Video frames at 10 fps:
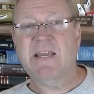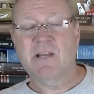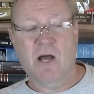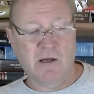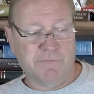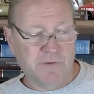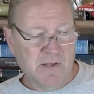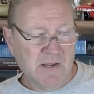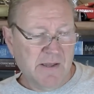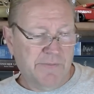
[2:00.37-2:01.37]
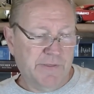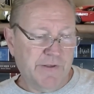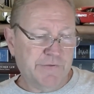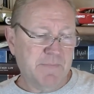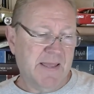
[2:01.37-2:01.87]
enough.
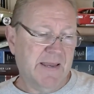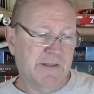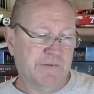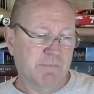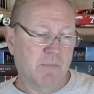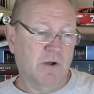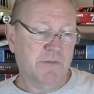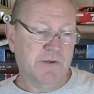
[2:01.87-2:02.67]
This man is among